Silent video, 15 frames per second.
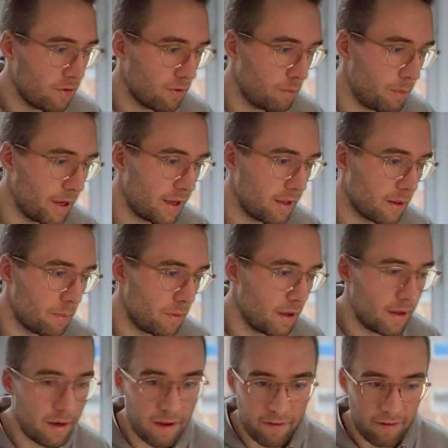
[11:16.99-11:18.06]
making them
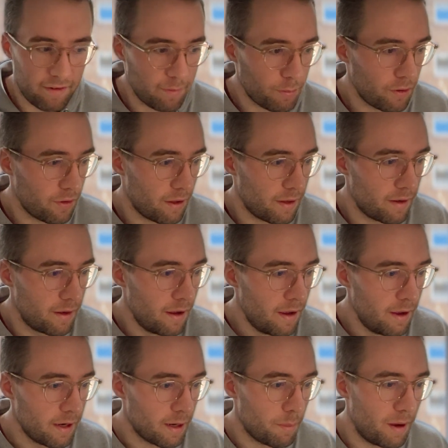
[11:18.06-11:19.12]
inaccessible, and
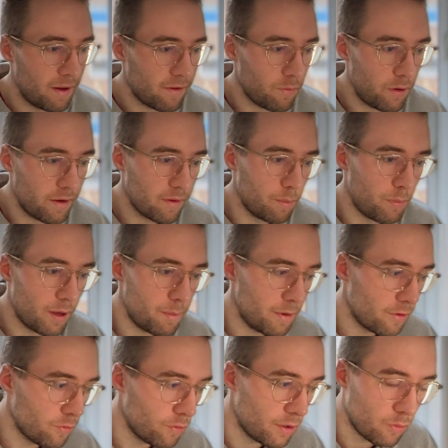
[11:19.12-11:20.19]
demands a ransom payment
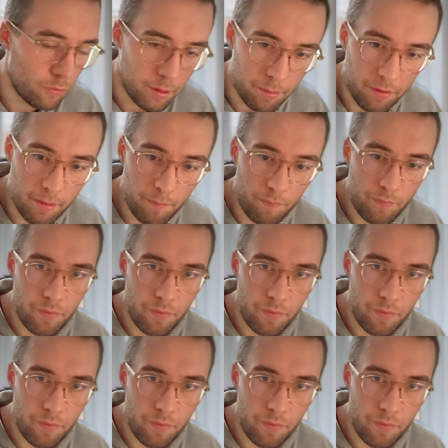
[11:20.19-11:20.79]
to decrypt them.